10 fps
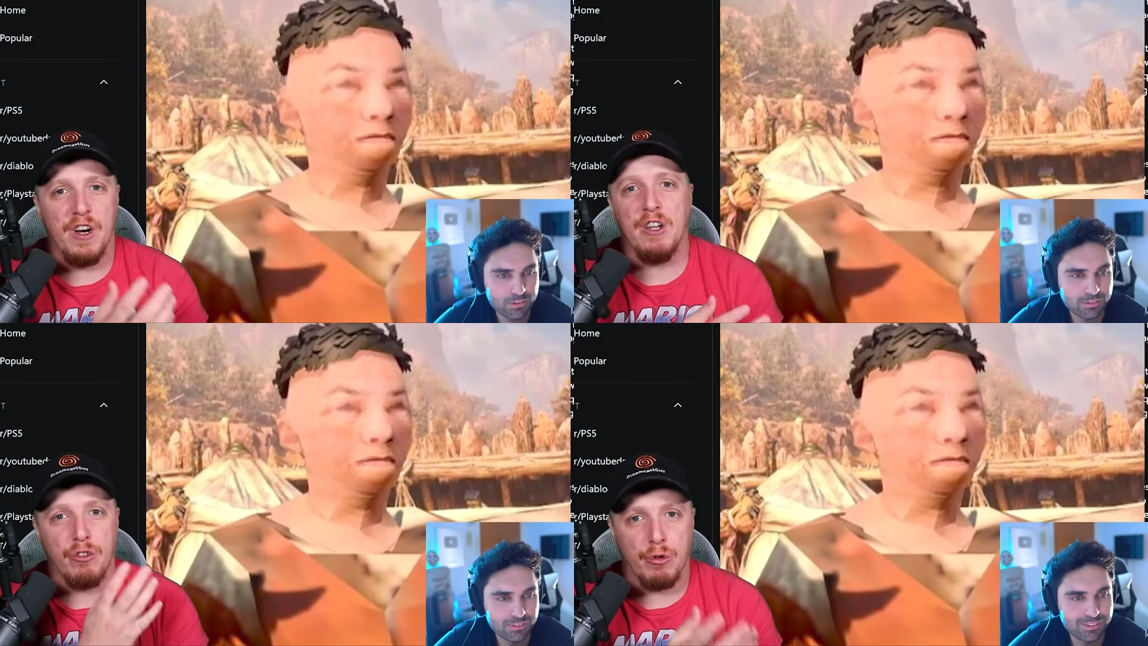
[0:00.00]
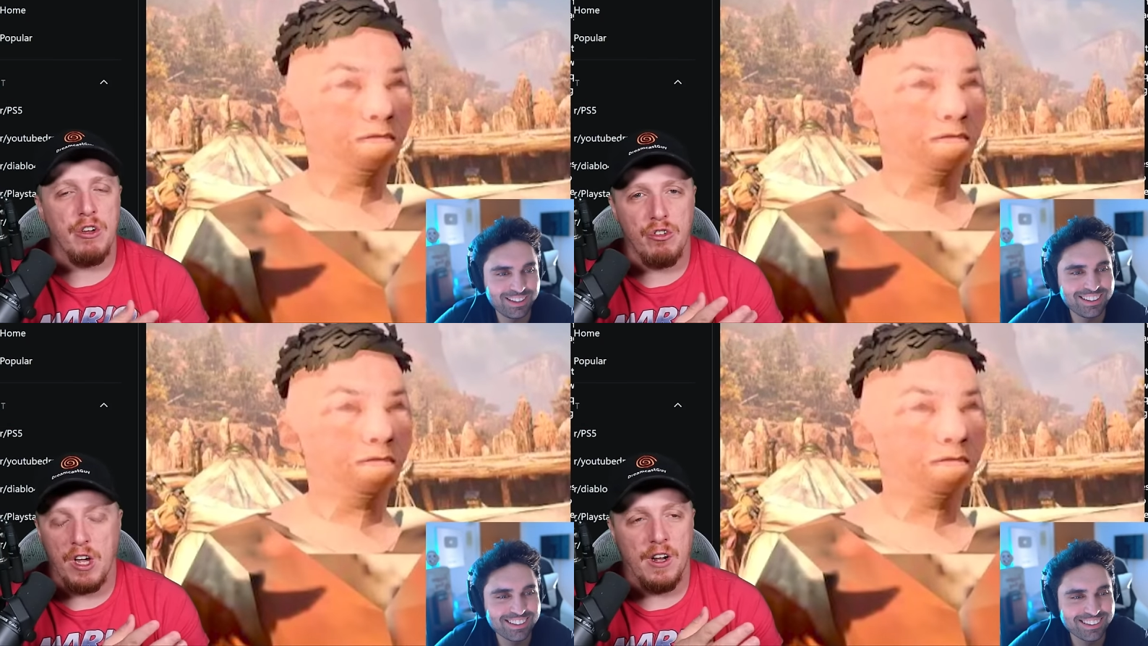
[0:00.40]
Speaker 1: funny
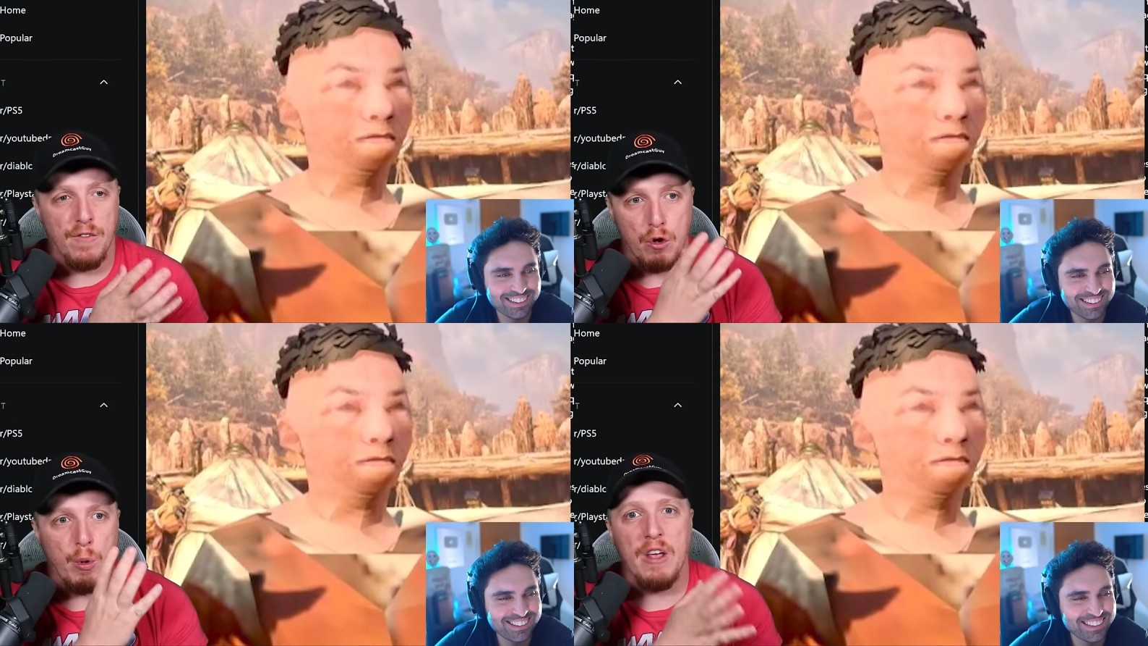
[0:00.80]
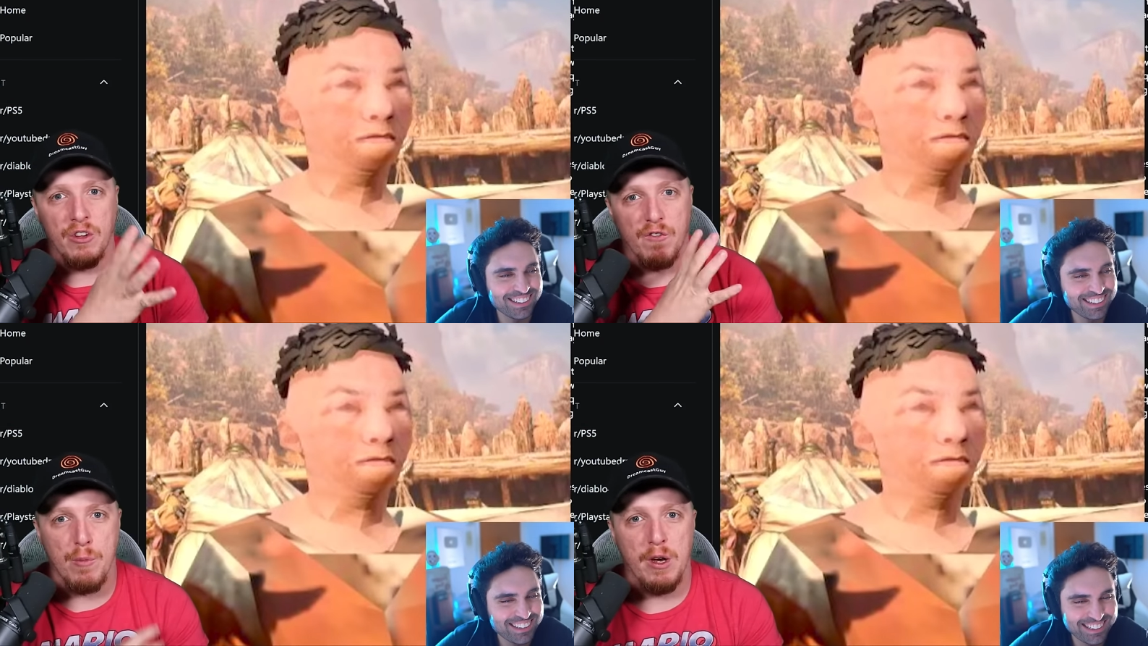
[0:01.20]
screenshot of
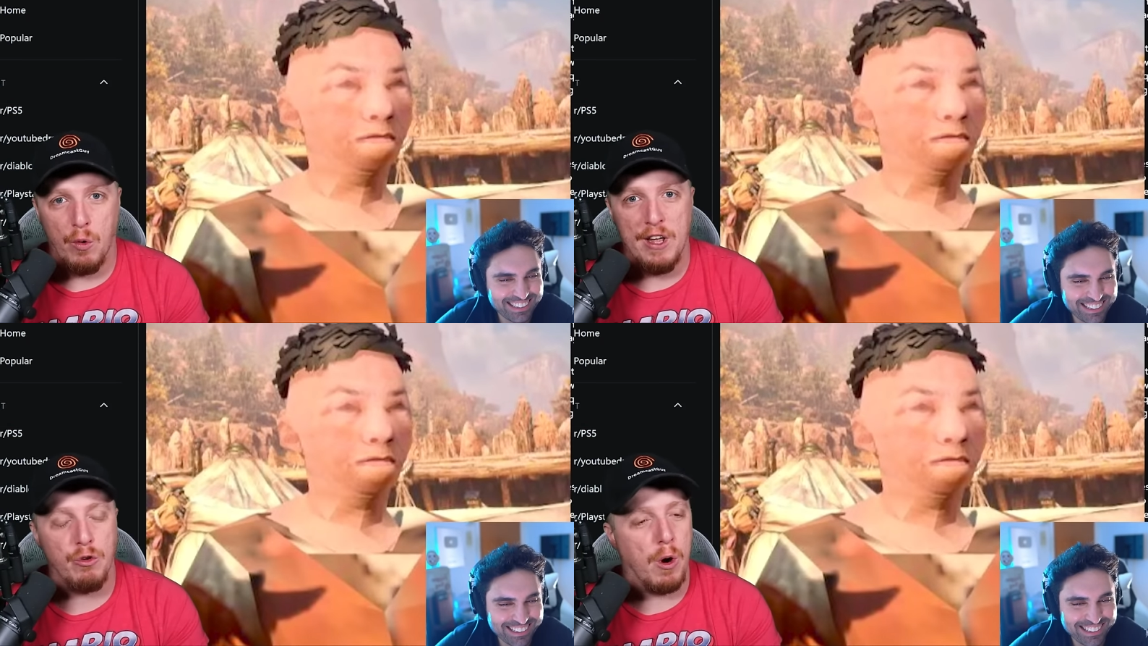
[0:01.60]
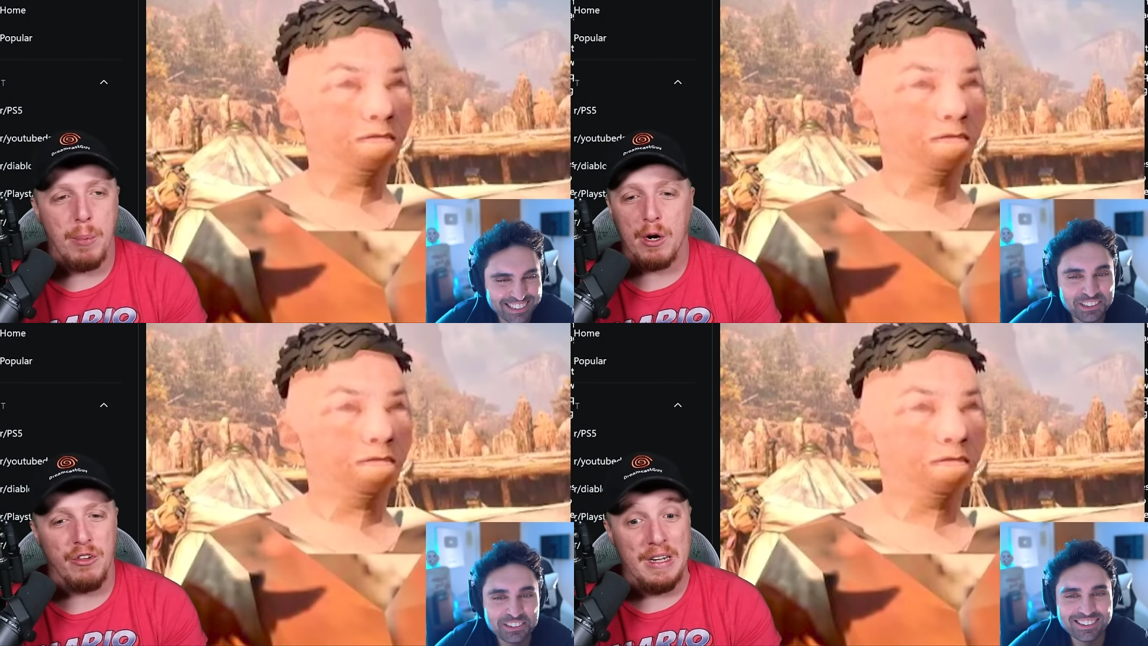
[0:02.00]
Horizon Forbidden West where a
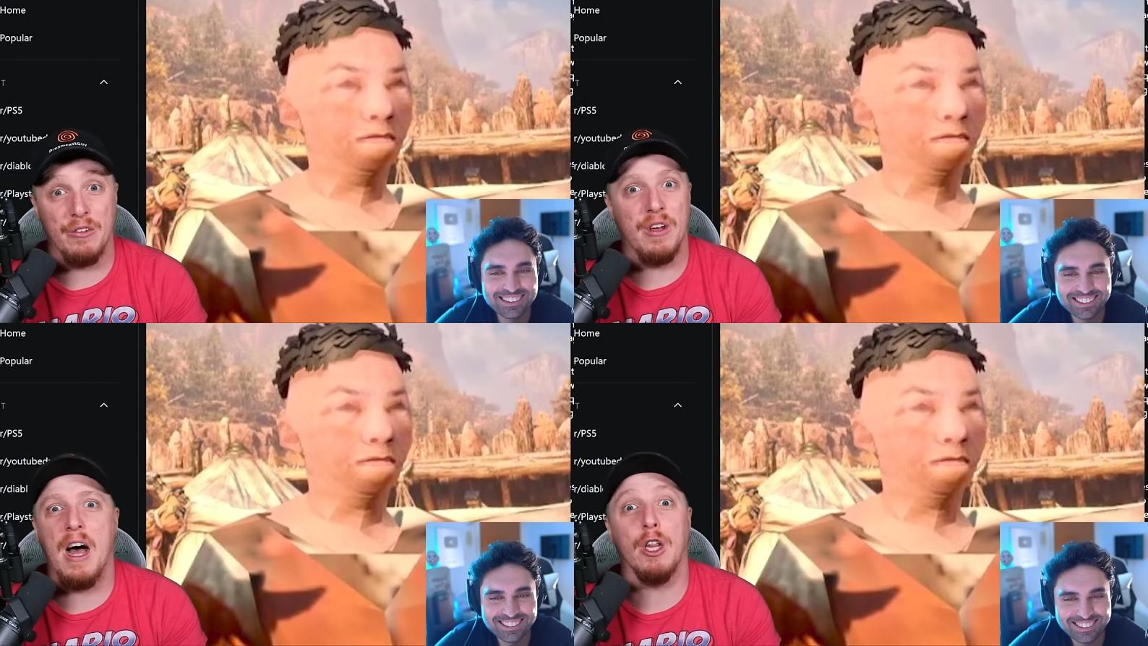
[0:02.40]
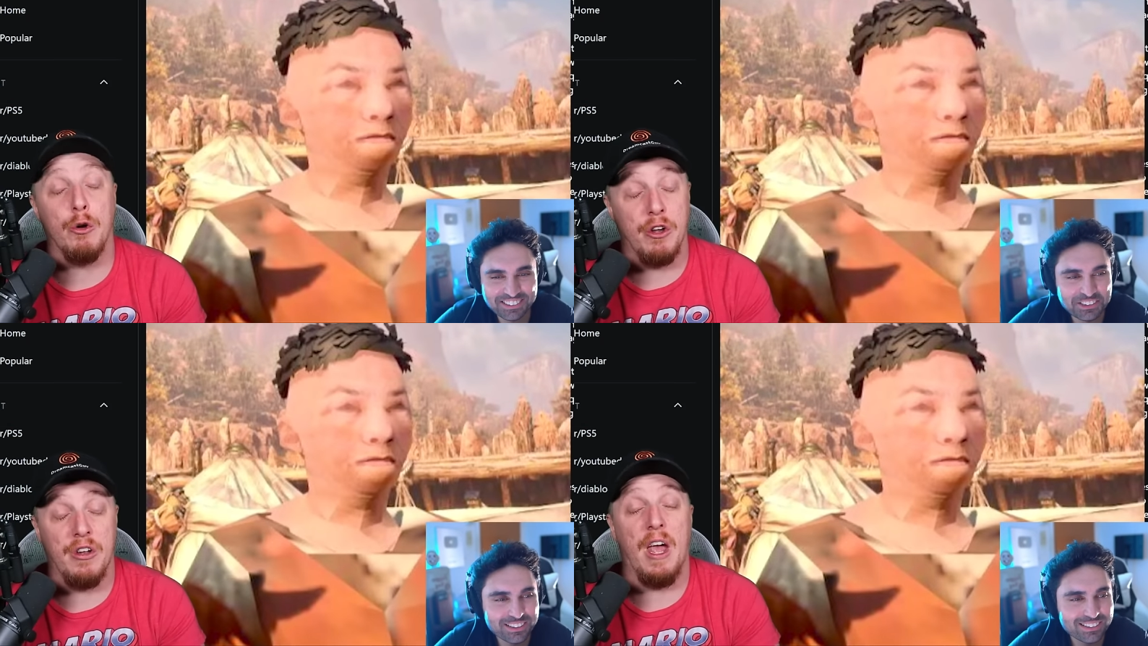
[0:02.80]
person is not
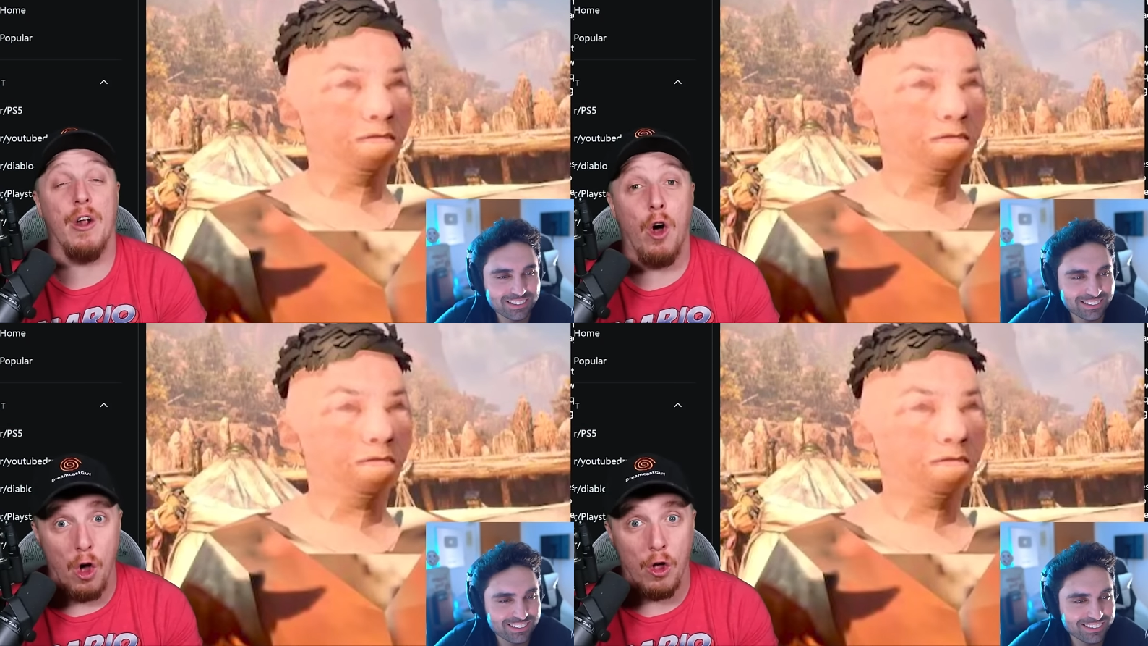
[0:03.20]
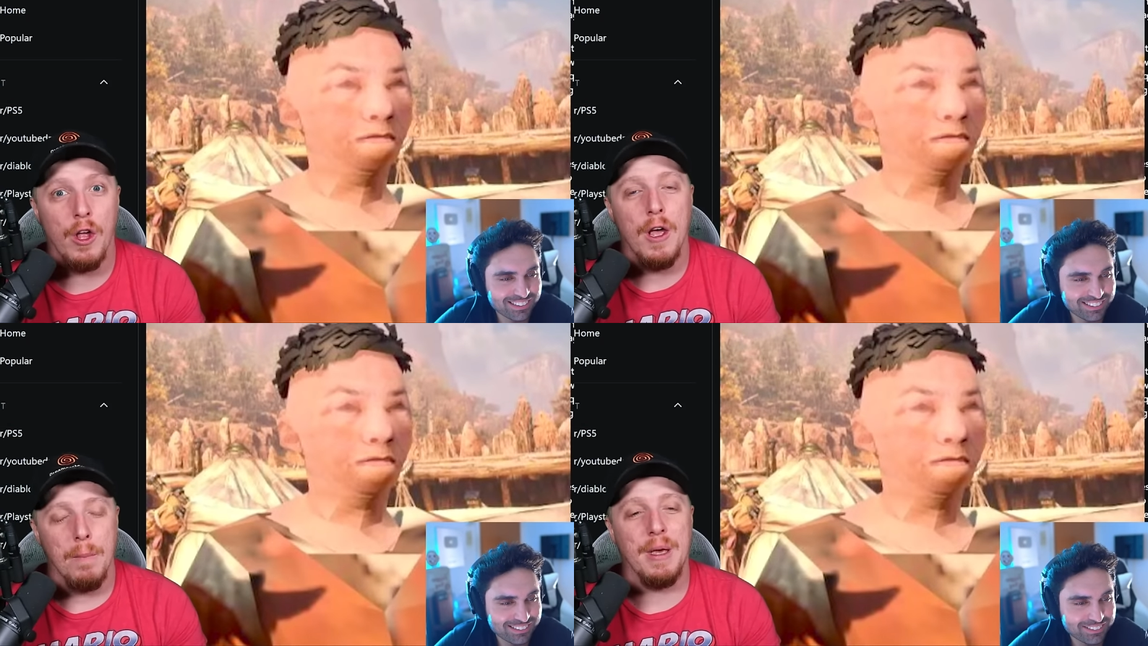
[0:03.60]
loaded at all